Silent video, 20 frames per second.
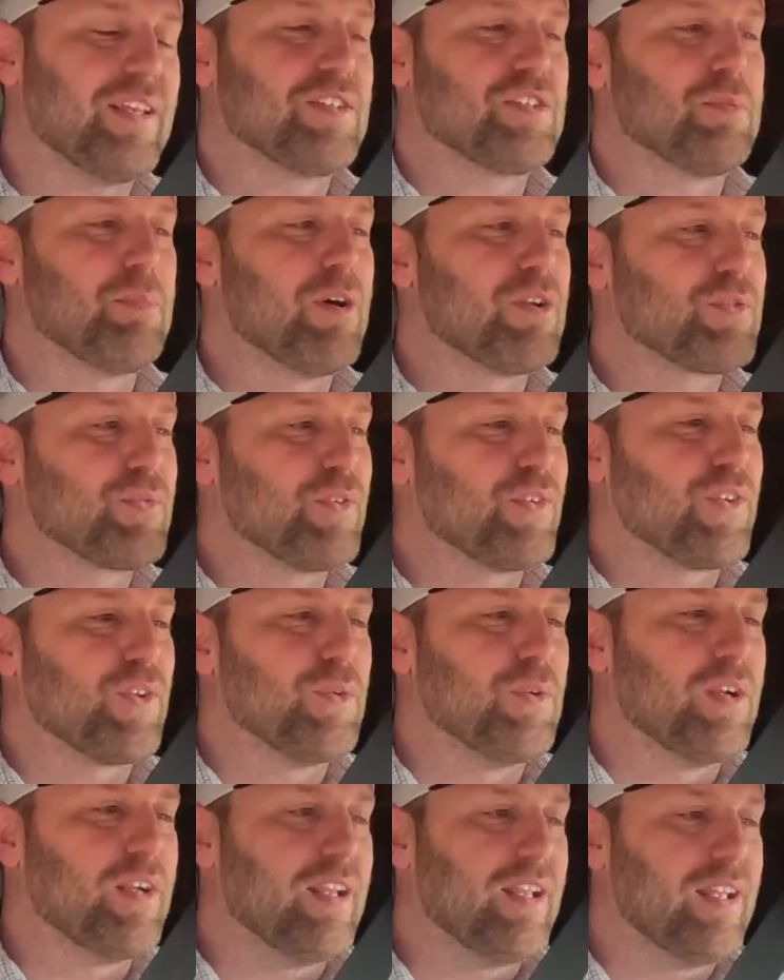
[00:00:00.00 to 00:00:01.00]
you so much for
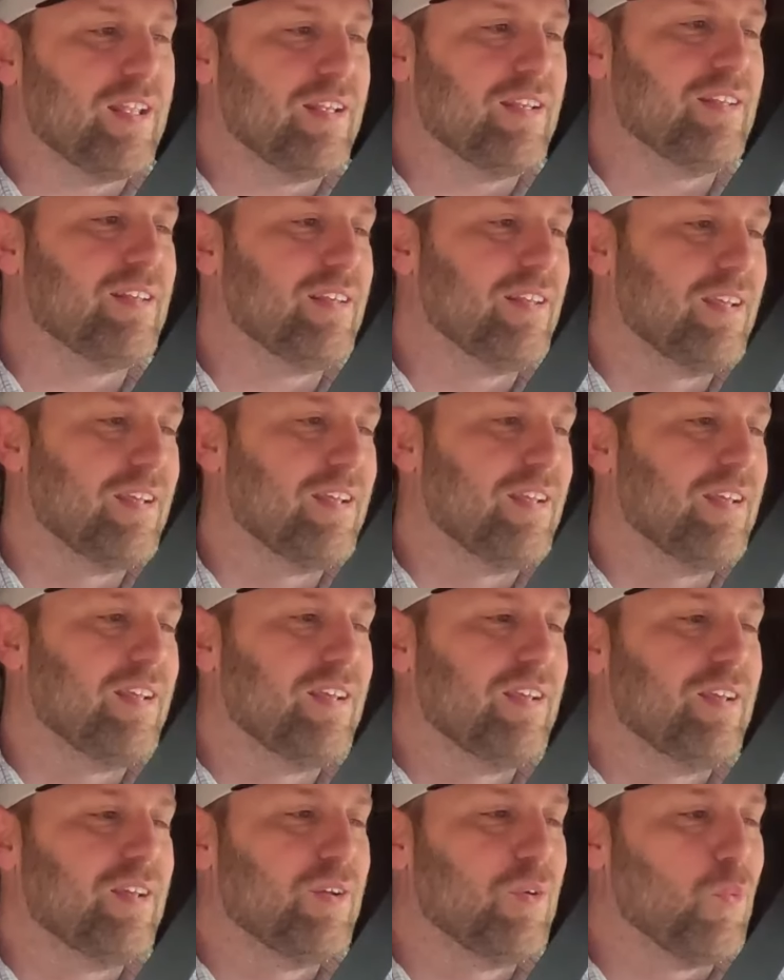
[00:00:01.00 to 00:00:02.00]
tuning
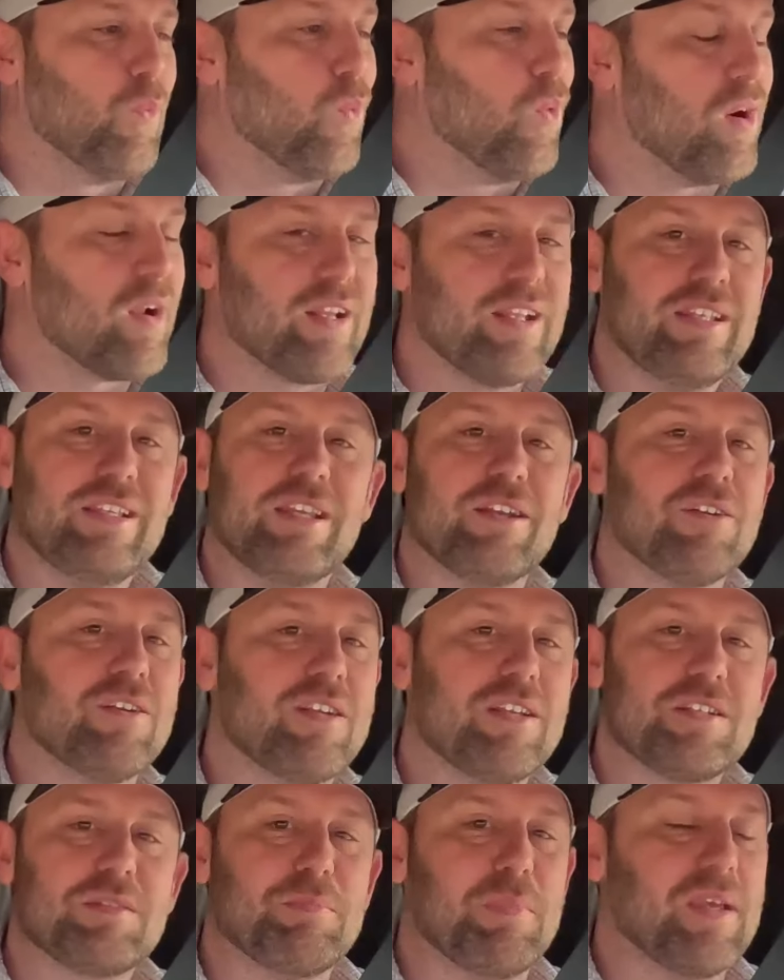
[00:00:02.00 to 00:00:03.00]
in. What a year
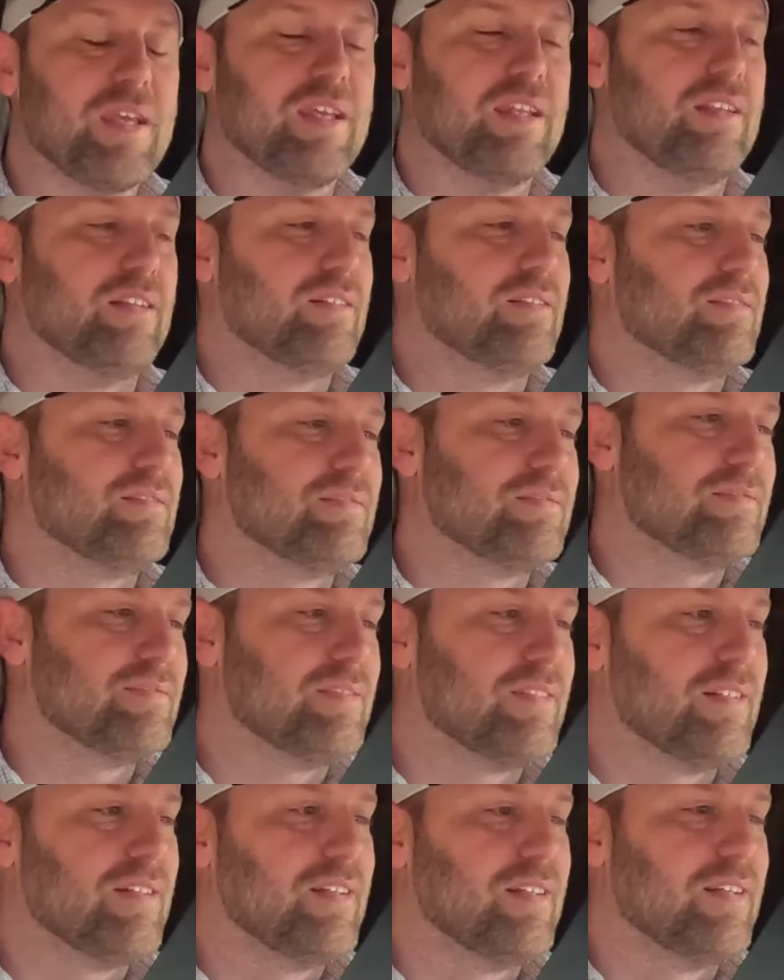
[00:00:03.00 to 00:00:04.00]
it has been.
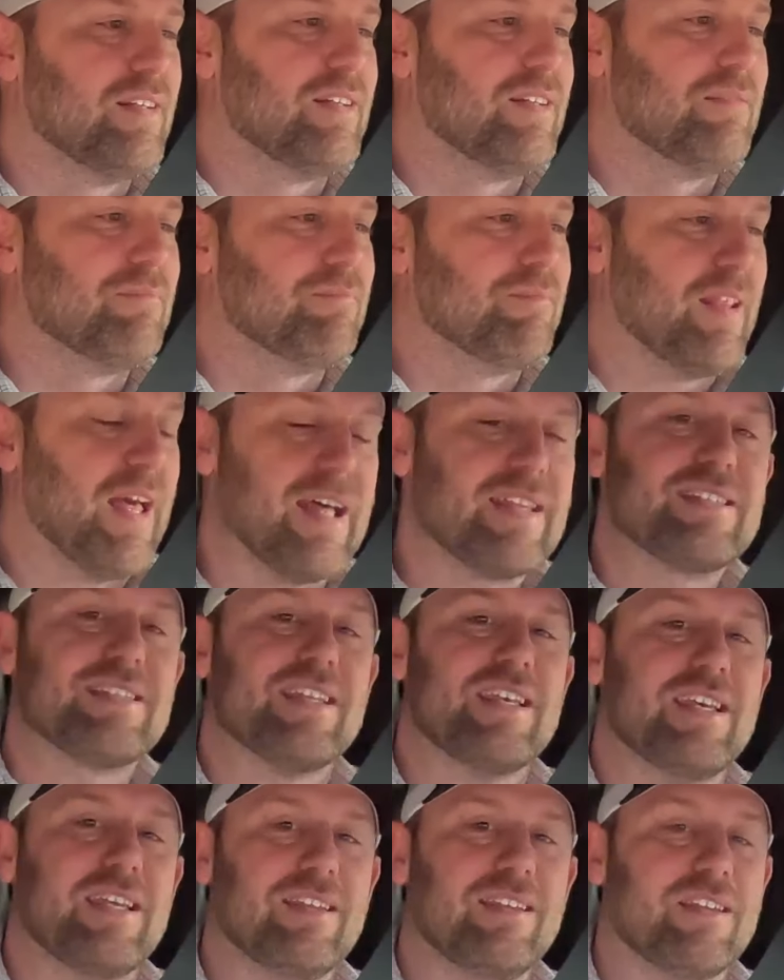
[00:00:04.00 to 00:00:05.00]
That's
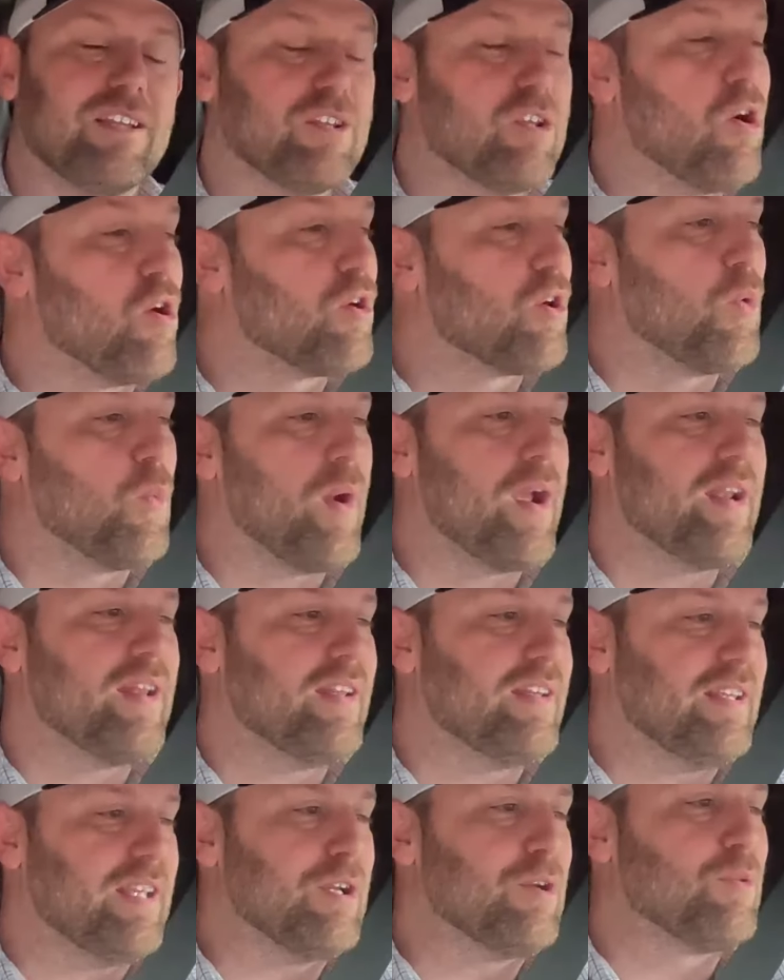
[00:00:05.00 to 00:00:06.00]
it, the
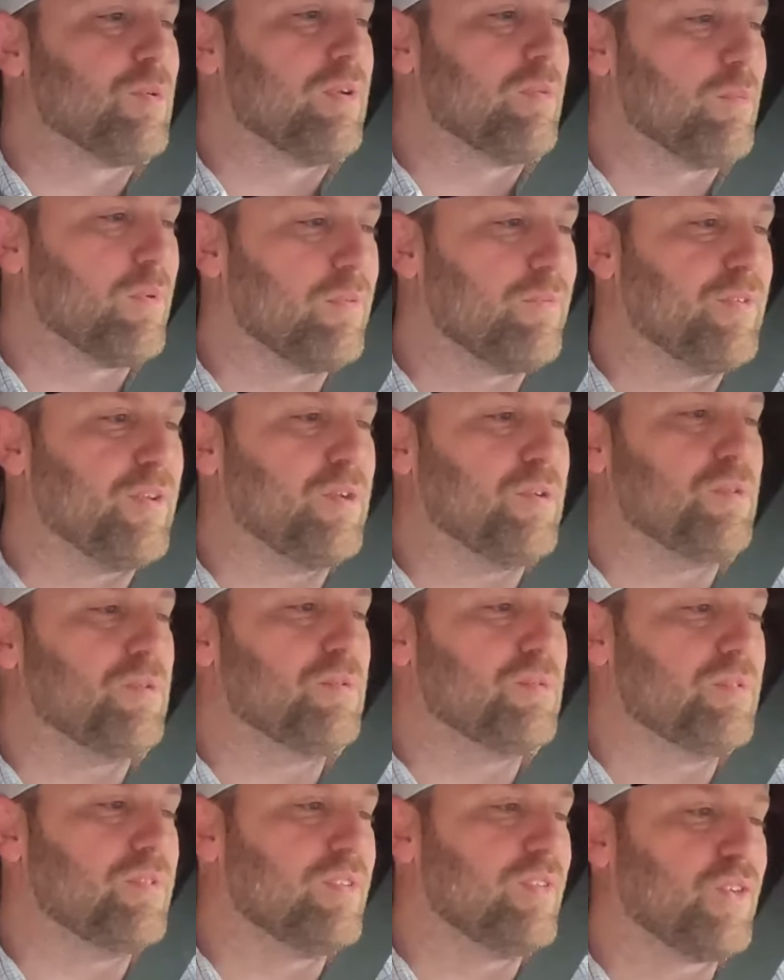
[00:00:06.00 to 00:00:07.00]
long-awaited year in review
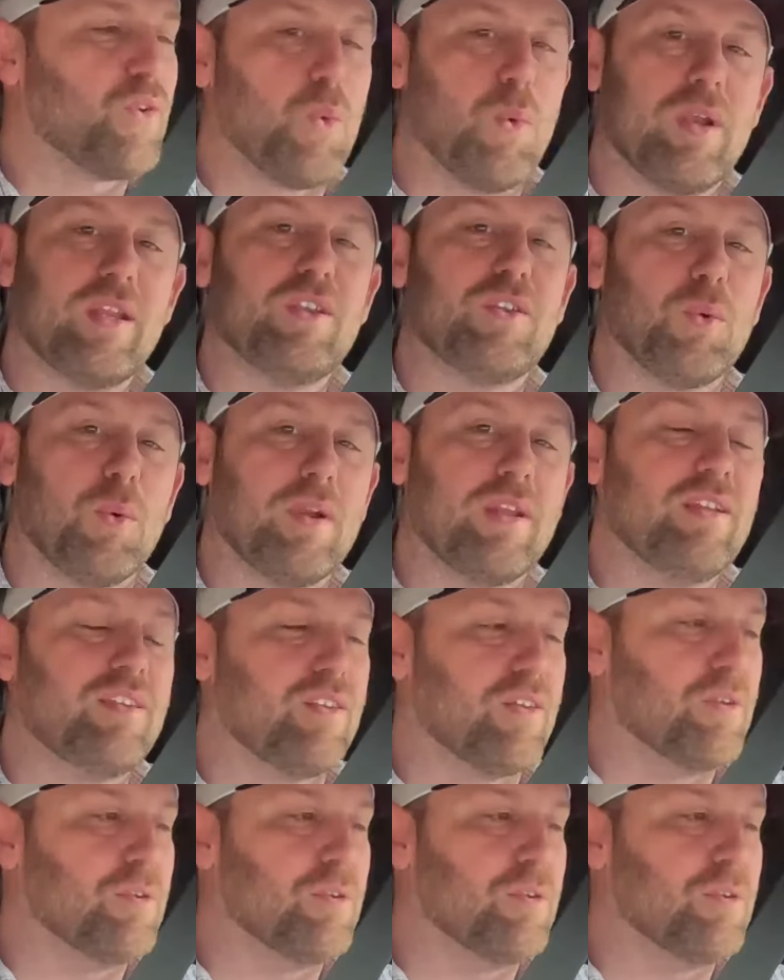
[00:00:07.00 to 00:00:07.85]
2022.